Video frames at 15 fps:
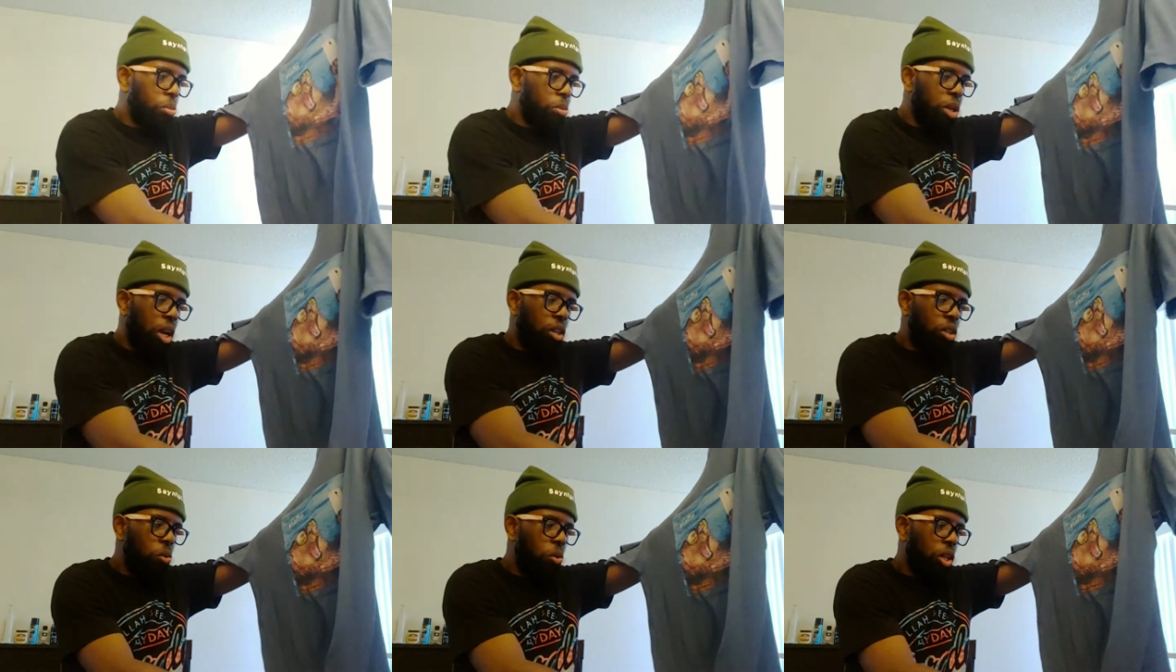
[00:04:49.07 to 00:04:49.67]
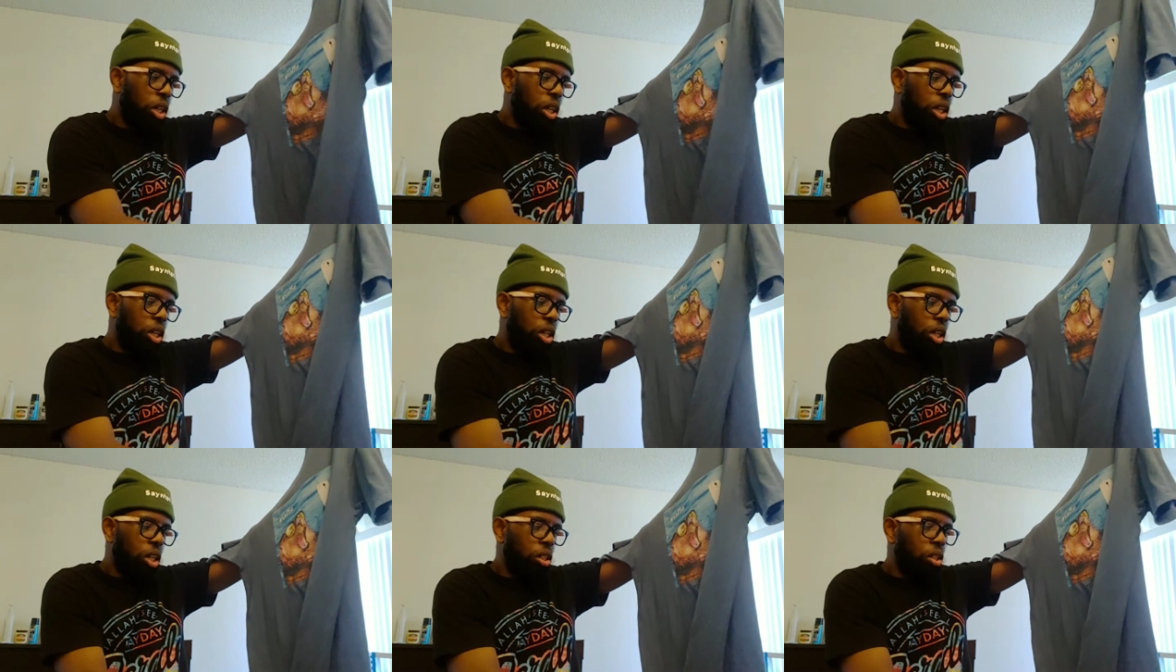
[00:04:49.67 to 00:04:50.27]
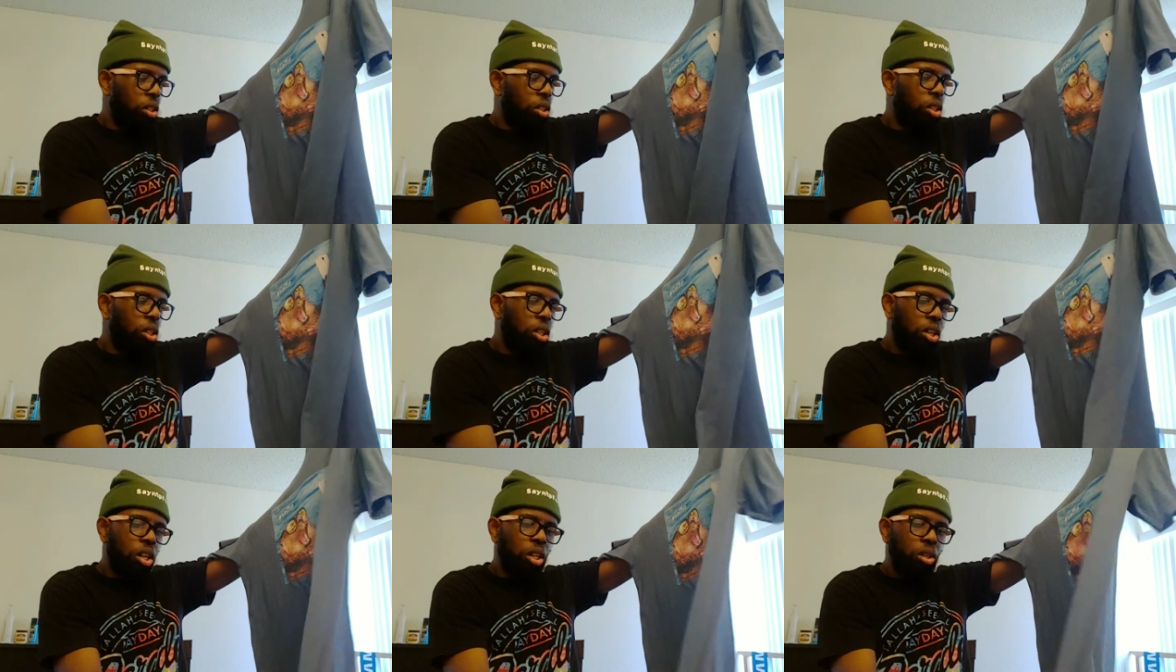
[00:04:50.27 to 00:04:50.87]
but I do want to get another
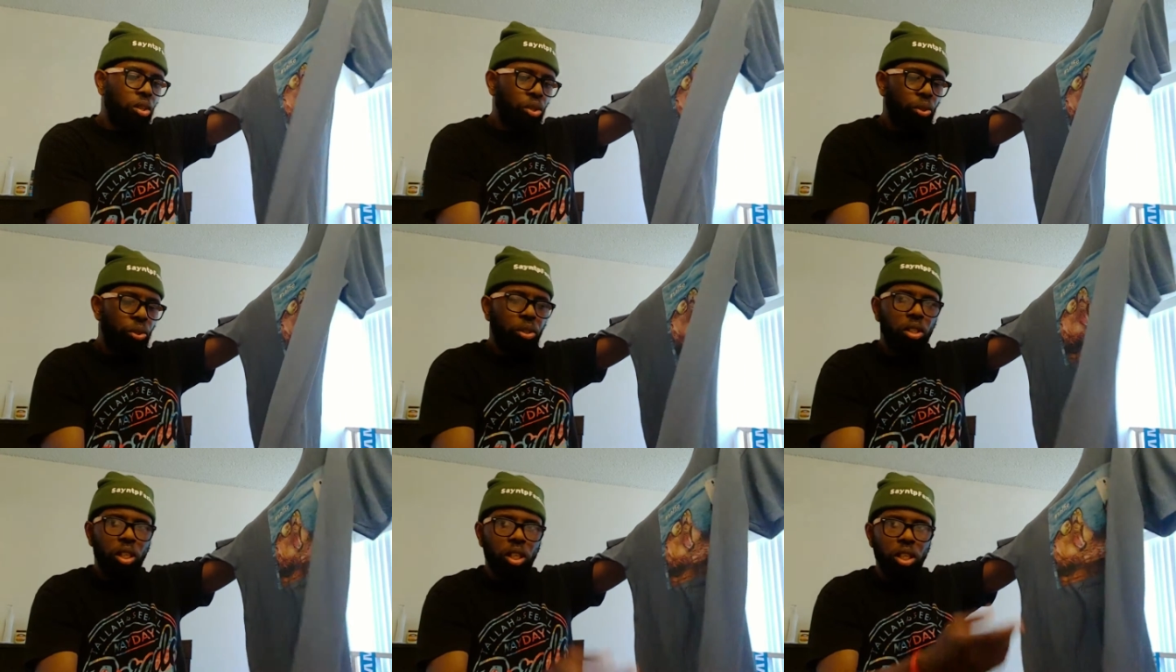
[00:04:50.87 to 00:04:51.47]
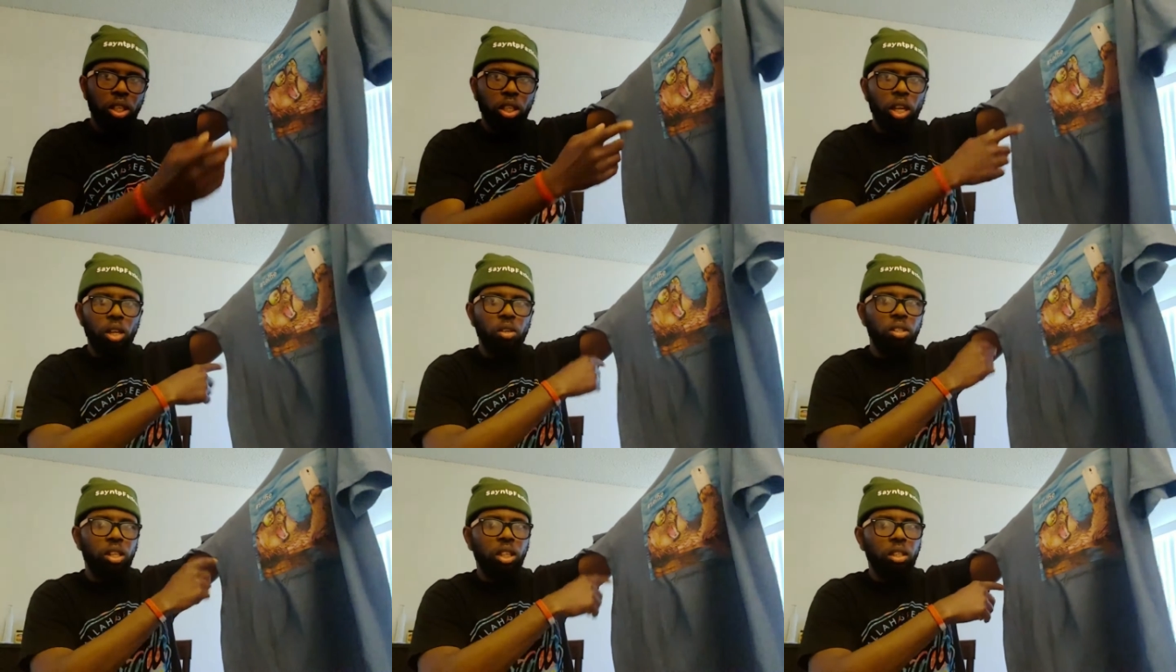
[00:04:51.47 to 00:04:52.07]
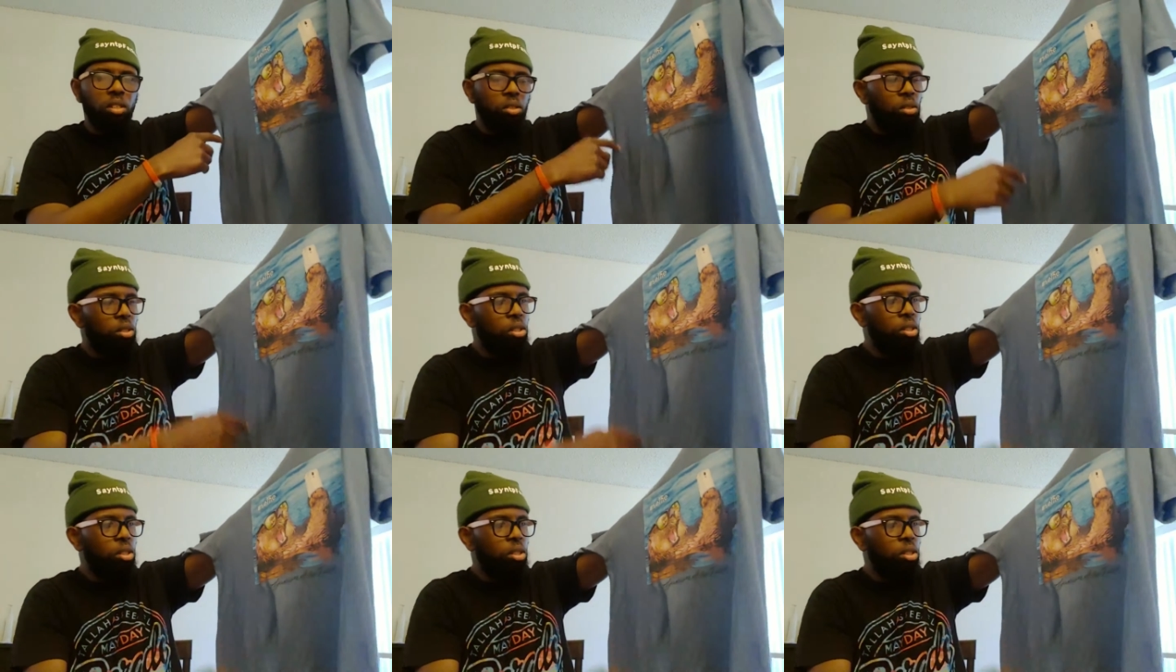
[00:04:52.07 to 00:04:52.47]
color shirt that looks like this.